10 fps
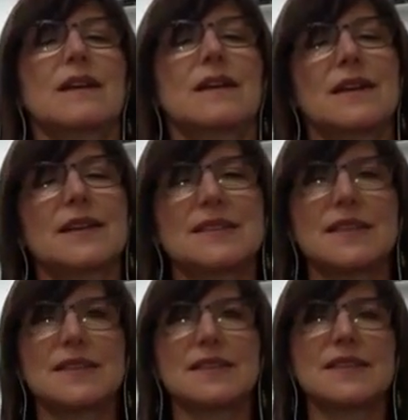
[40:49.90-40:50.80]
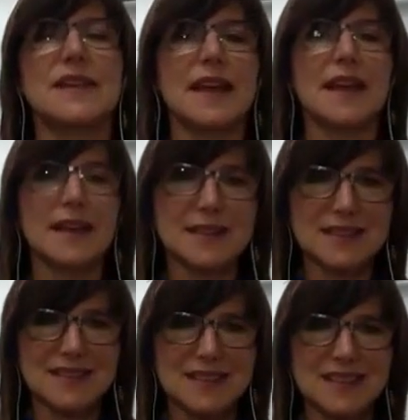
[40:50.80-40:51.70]
and says,
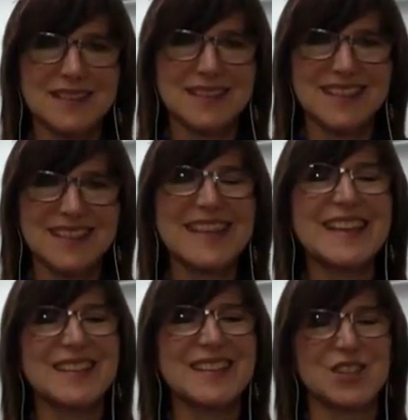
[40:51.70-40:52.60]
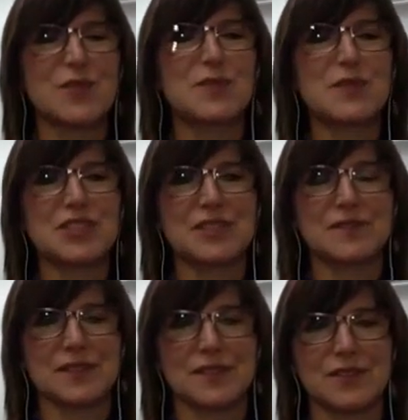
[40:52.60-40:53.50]
yes, is the moment she
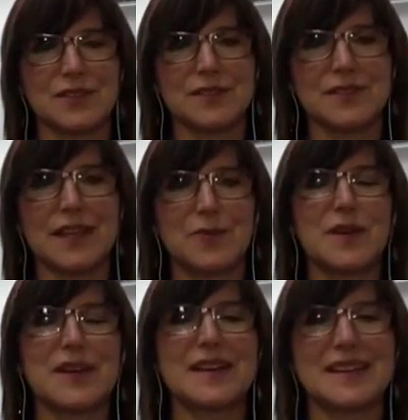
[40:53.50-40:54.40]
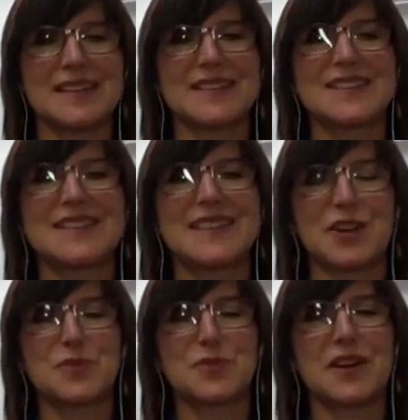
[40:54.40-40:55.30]
feels heard, and what it is
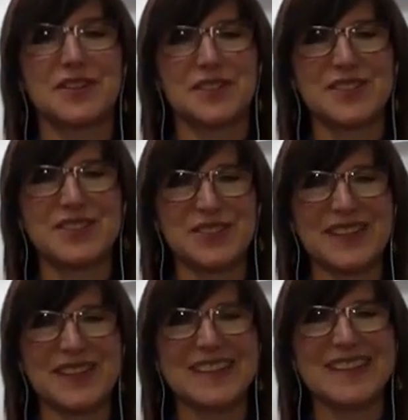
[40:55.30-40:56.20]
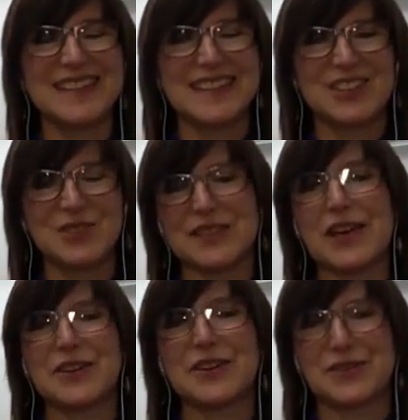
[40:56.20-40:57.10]
that her partner is doing to
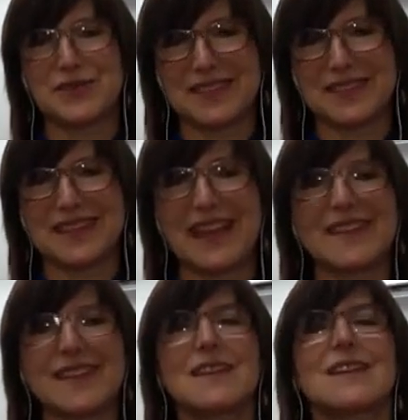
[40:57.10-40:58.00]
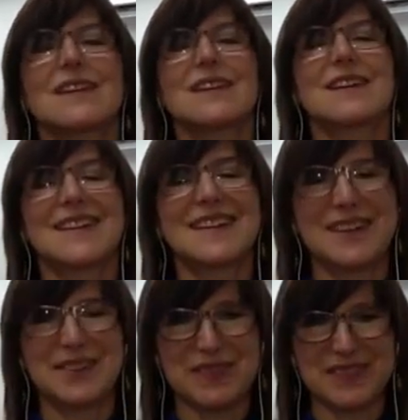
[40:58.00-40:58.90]
allow her to feel that
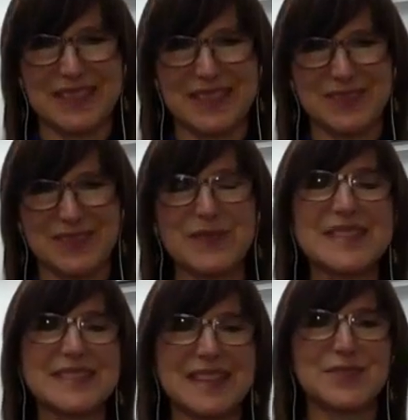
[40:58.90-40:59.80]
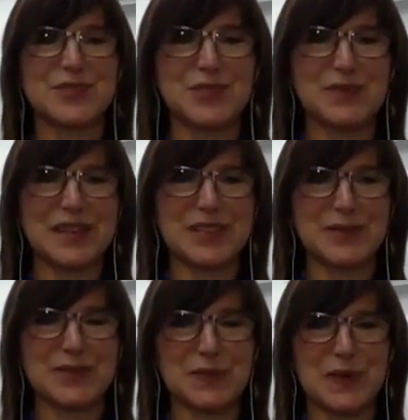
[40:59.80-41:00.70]
relief, because that's what you want to do
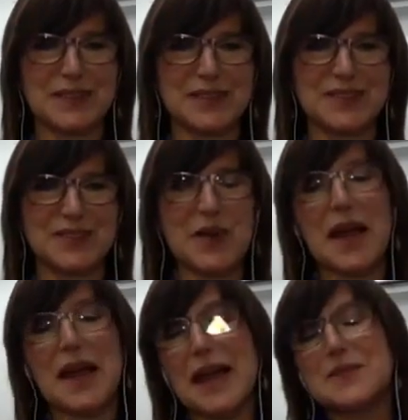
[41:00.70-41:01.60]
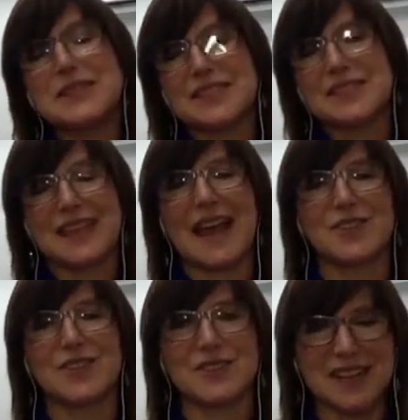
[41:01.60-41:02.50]
with your partners. So I would just
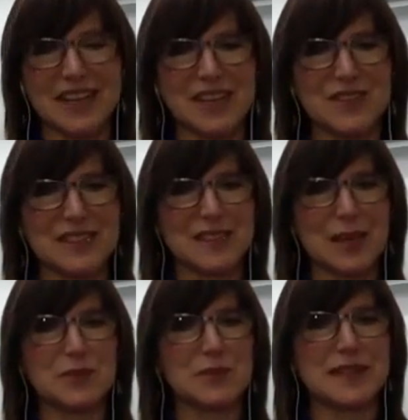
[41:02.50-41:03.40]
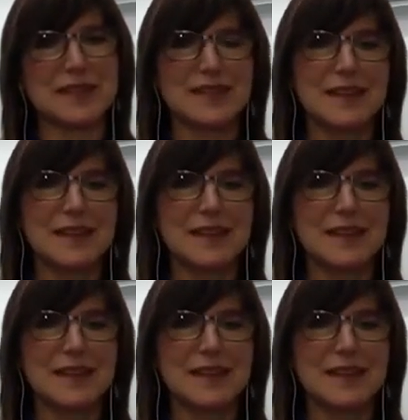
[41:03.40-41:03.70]
add those kind of as a supplement.